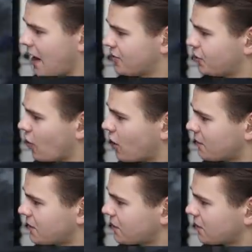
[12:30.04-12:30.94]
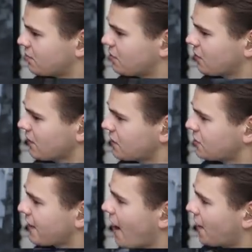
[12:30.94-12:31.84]
I'm sorry, Mr. Computer. Let's
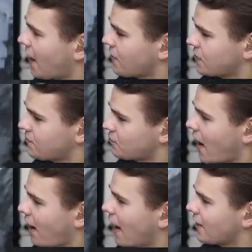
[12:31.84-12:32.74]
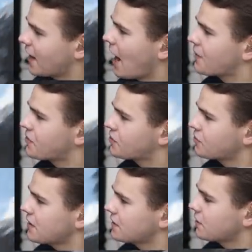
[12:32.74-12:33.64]
check out how this wreck. I like how this
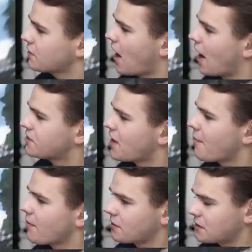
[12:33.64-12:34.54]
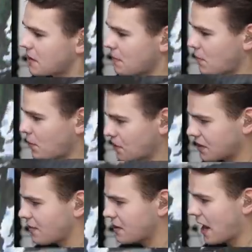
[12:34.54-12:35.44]
tree is literally on top of our 737.